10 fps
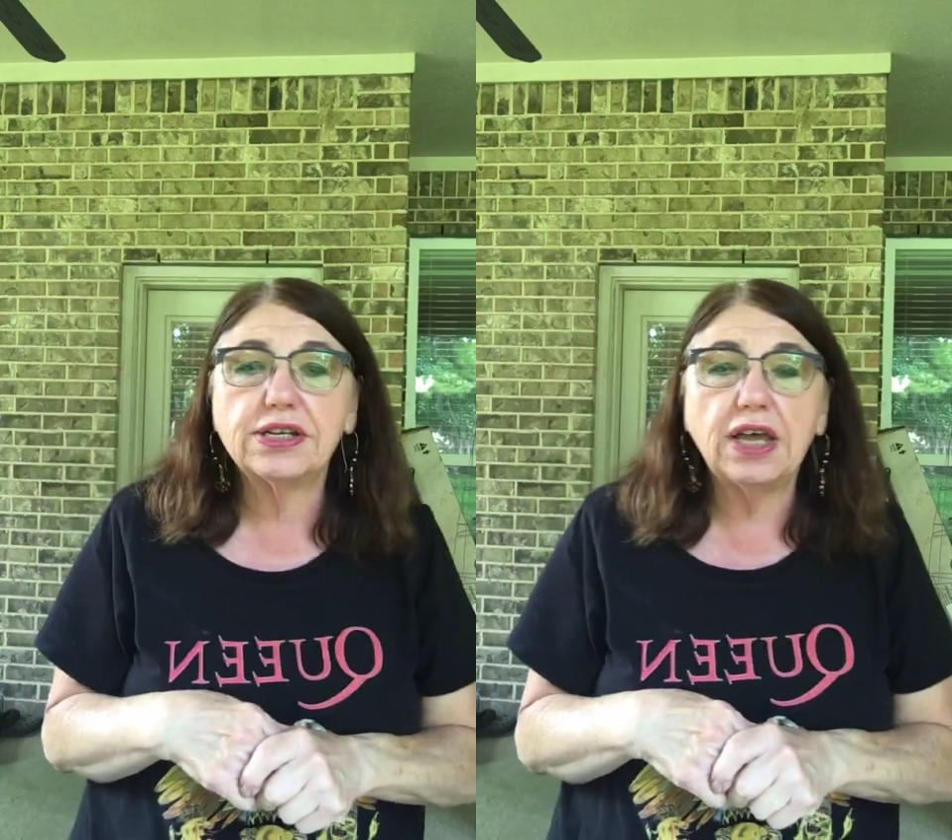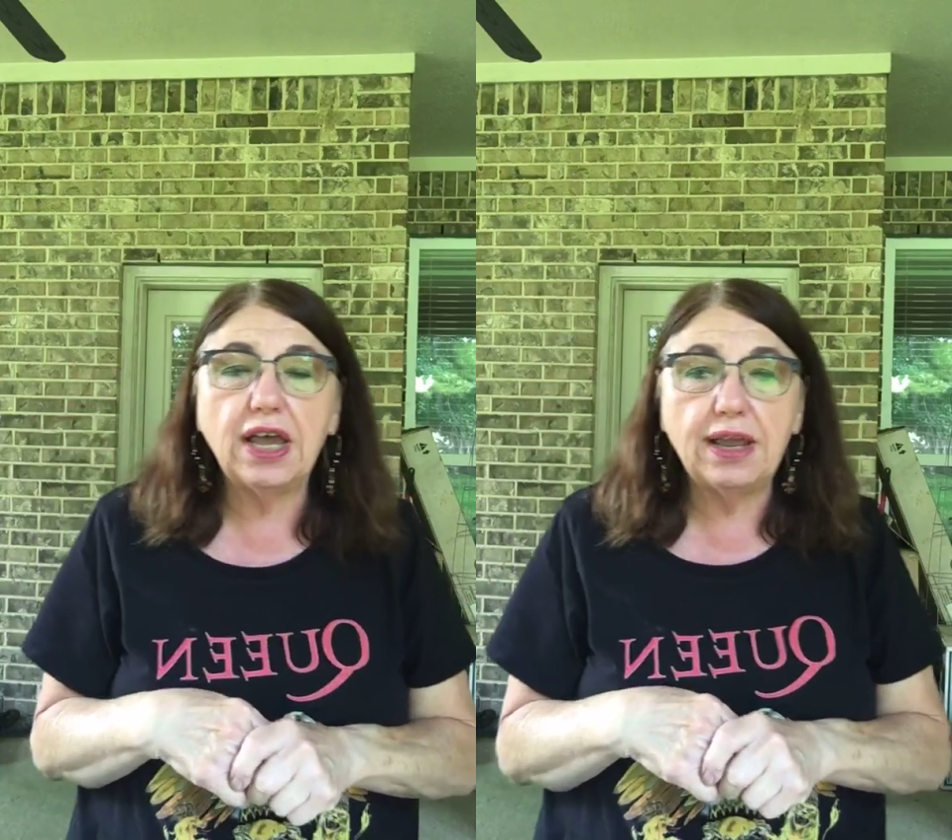
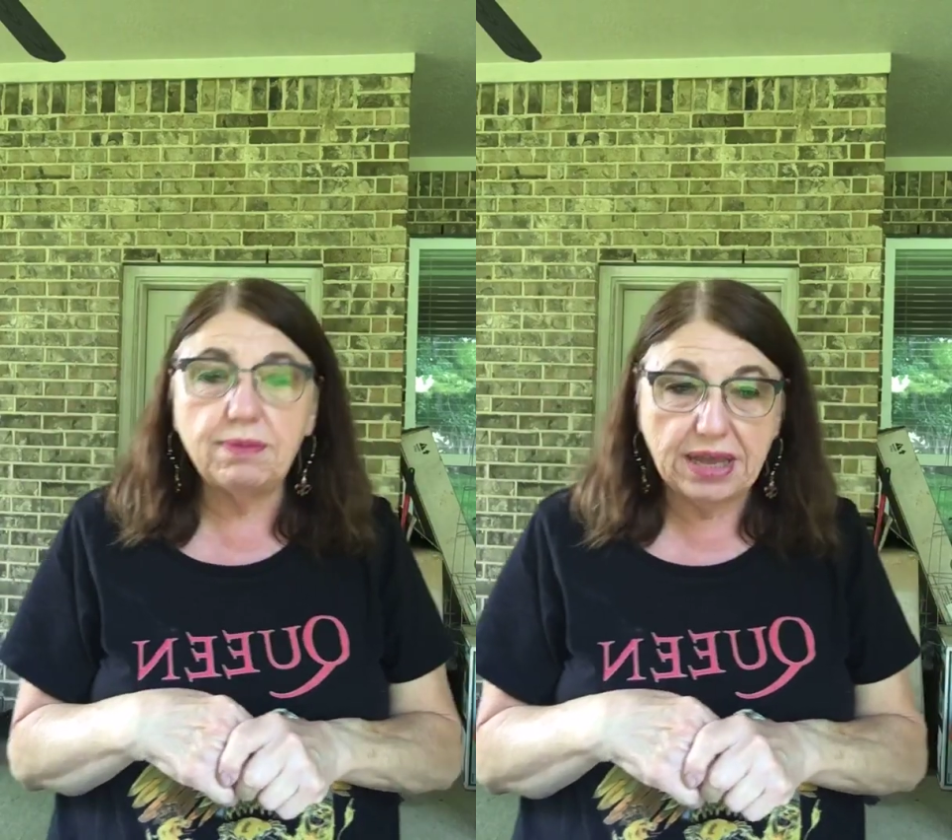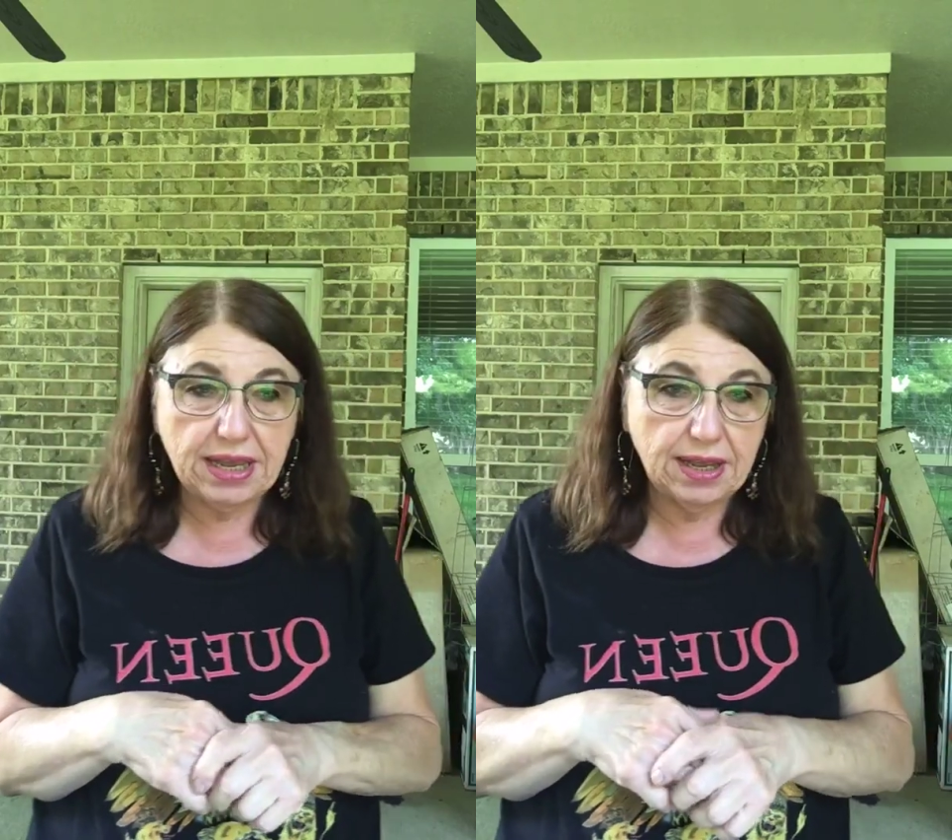time
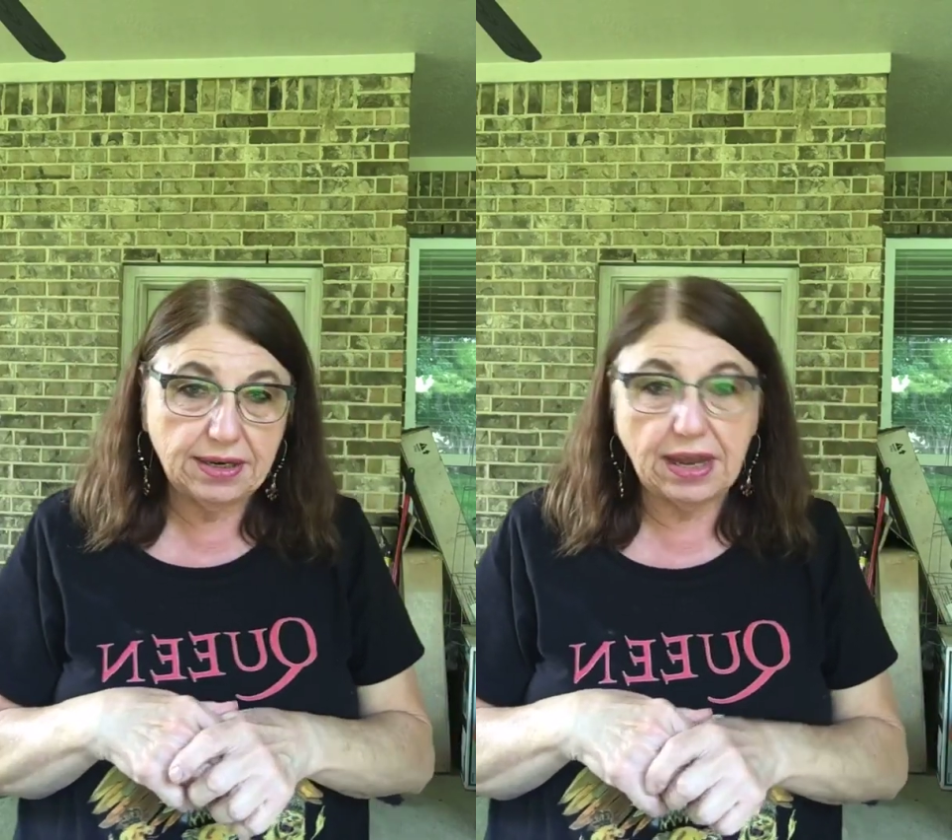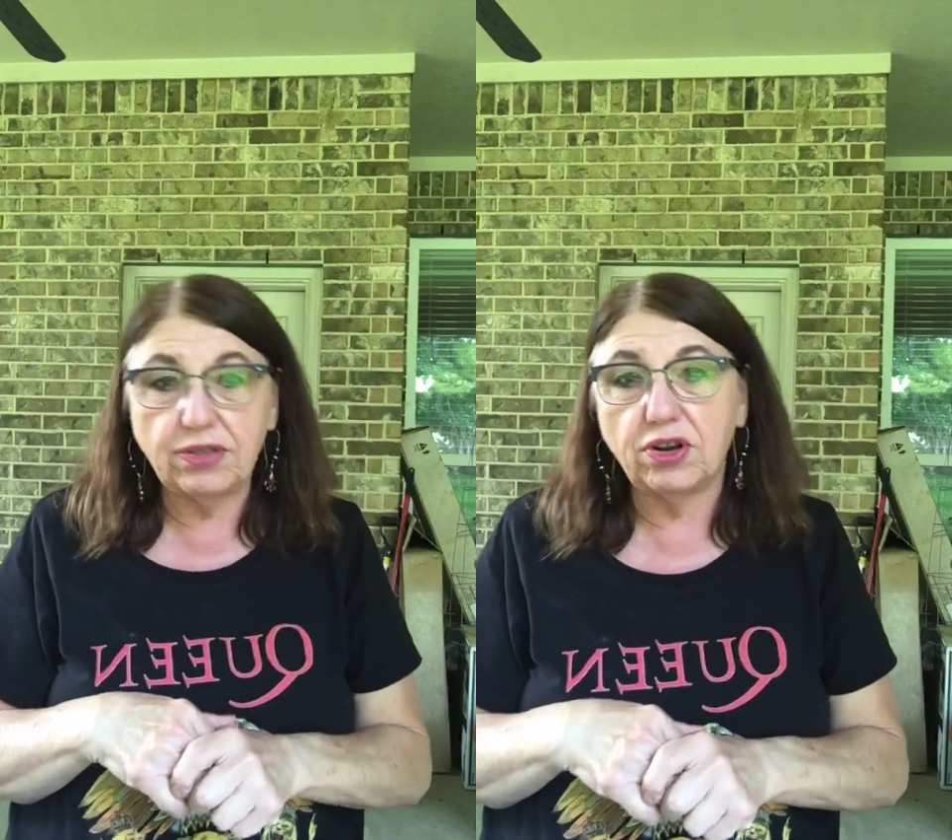and
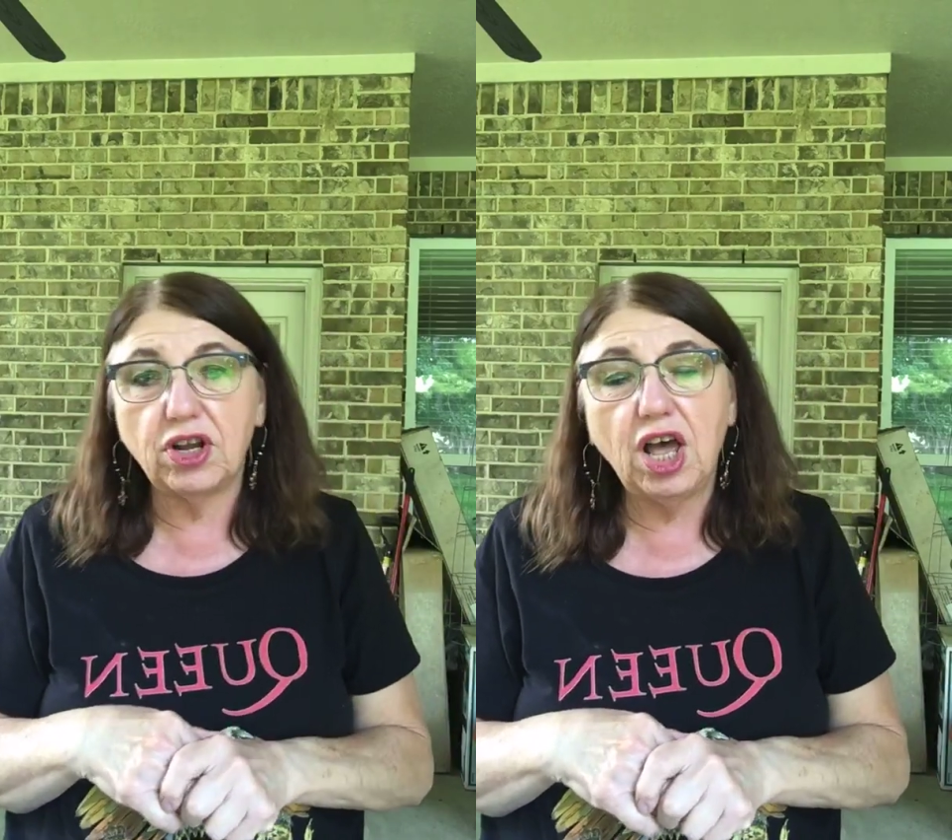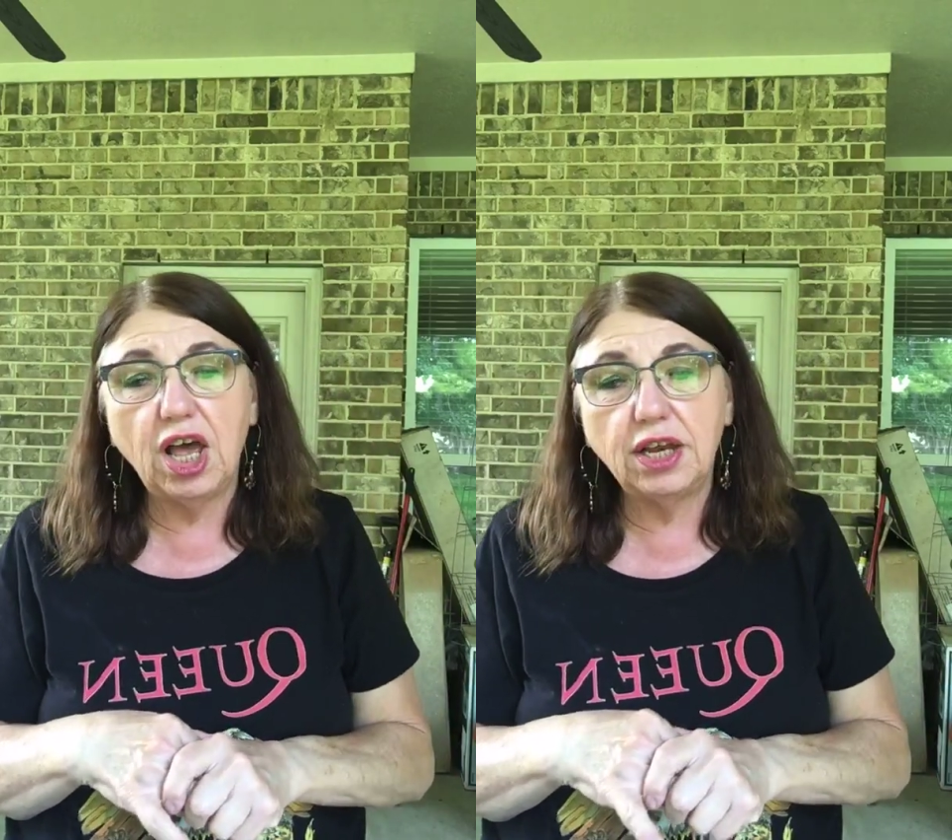now they're
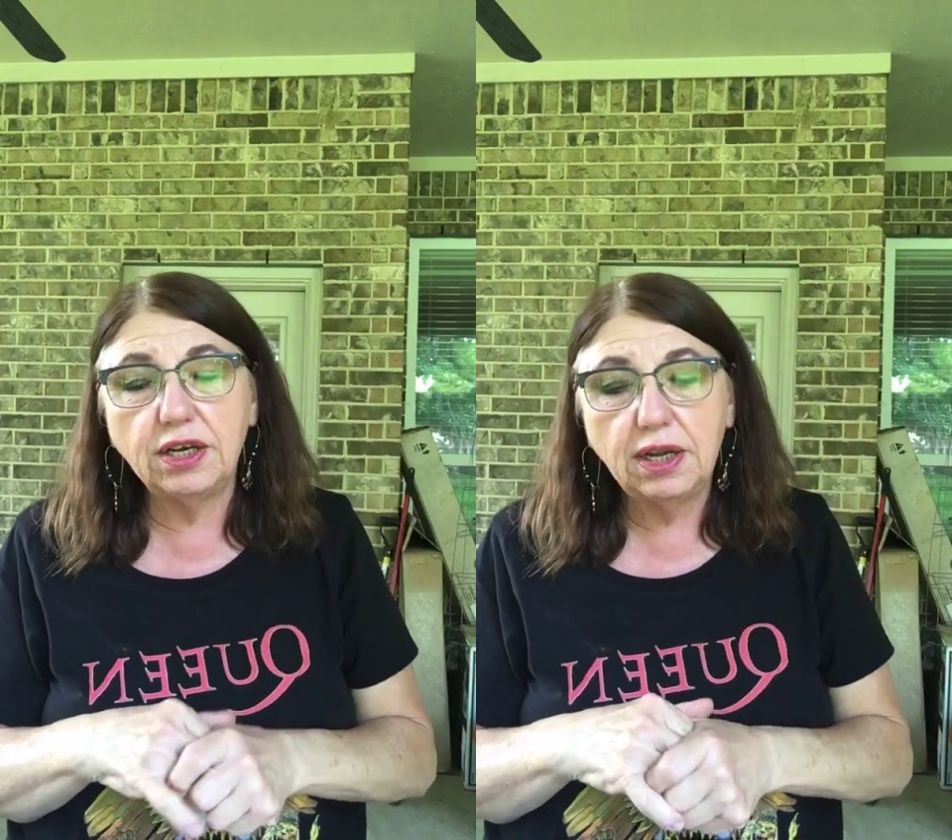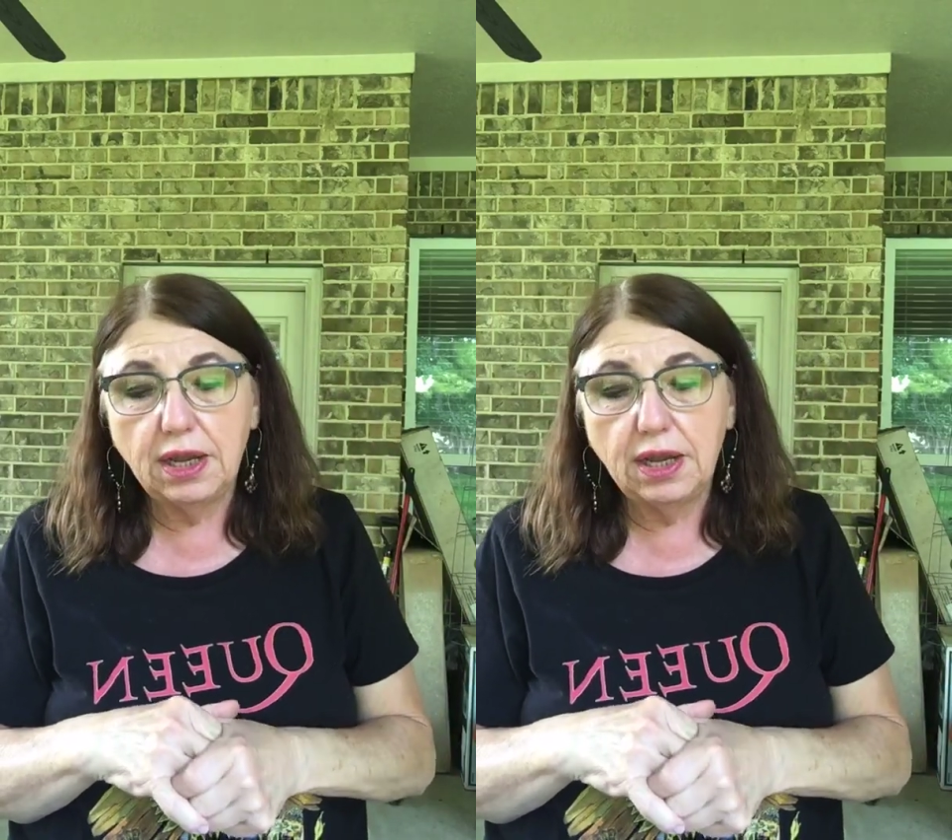gone.